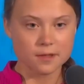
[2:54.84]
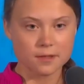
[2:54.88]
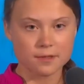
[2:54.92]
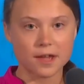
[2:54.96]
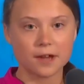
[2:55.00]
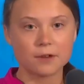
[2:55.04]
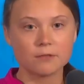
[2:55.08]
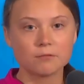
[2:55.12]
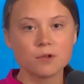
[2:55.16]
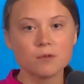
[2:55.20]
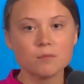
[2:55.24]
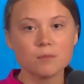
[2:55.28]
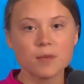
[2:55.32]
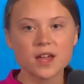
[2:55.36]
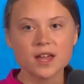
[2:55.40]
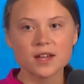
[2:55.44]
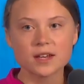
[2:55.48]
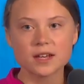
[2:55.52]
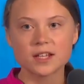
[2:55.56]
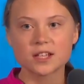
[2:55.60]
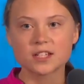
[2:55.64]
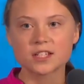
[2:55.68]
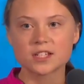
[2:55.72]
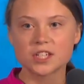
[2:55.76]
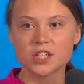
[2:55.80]
that
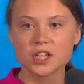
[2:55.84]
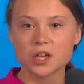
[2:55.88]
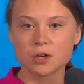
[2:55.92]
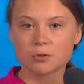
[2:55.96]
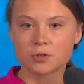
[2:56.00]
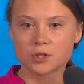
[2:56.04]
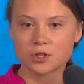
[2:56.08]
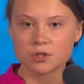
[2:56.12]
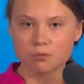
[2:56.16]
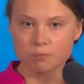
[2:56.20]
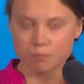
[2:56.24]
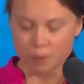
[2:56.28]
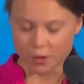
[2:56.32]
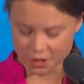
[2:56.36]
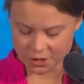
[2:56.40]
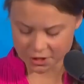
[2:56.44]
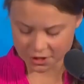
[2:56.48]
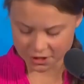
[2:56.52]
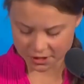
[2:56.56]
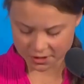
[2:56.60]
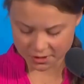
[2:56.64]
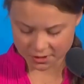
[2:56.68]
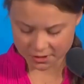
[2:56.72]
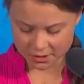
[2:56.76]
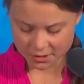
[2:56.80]
remaining CO2
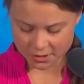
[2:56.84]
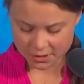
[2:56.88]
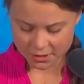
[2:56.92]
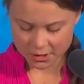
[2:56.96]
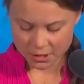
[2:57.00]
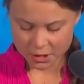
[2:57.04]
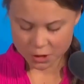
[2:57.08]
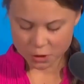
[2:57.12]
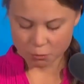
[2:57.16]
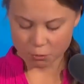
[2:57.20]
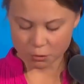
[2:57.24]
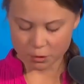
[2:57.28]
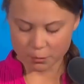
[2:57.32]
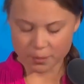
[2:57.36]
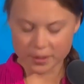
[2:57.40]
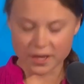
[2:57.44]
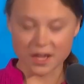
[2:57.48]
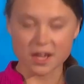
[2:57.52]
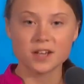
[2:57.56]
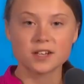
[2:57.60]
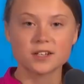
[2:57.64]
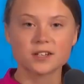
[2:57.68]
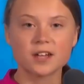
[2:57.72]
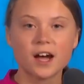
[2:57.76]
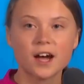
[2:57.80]
budget will be
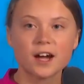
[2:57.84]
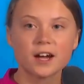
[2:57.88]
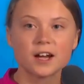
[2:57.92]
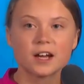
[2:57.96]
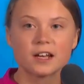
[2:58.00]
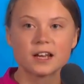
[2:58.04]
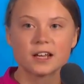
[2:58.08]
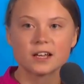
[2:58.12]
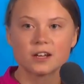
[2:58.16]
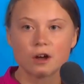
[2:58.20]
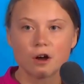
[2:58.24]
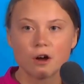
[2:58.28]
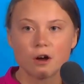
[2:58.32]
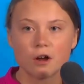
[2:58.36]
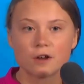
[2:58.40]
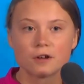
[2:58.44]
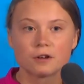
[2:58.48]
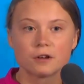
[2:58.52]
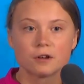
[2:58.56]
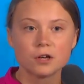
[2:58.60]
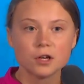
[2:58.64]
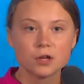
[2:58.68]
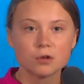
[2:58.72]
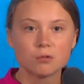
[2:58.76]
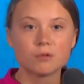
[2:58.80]
entirely
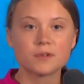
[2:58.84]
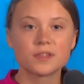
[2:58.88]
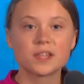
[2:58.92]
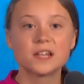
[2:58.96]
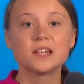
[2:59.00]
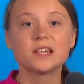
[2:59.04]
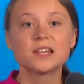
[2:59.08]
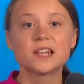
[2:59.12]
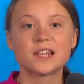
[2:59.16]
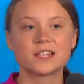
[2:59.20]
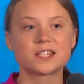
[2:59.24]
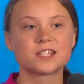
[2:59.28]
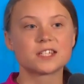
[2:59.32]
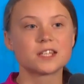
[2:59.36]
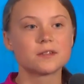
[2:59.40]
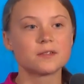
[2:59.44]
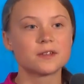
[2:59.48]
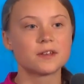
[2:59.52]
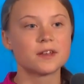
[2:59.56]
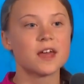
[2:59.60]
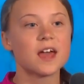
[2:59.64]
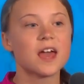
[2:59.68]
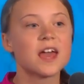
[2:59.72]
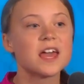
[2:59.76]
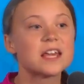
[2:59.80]
gone within less
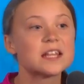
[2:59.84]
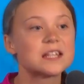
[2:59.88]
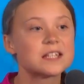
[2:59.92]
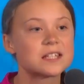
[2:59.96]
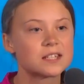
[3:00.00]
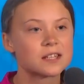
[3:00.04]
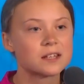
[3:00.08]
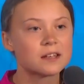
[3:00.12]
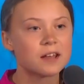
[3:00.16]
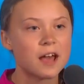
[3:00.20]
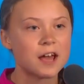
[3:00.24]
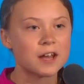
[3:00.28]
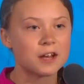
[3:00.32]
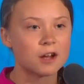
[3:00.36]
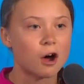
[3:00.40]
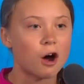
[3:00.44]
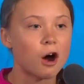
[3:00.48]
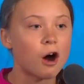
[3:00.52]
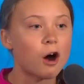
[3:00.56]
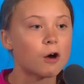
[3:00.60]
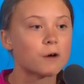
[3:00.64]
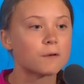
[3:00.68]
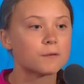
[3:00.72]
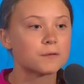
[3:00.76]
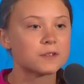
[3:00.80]
than
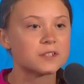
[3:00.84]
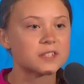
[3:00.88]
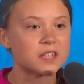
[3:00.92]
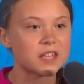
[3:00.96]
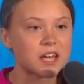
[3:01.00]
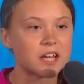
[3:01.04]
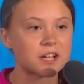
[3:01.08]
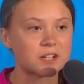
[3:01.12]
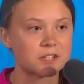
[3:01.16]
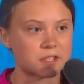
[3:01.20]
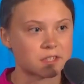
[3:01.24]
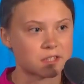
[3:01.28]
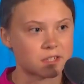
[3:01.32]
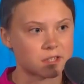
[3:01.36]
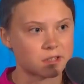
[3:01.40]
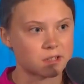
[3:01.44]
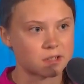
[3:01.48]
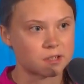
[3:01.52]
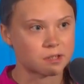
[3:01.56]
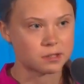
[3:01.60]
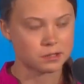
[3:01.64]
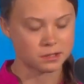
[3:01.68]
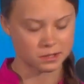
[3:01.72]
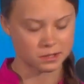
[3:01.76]
8.5 years.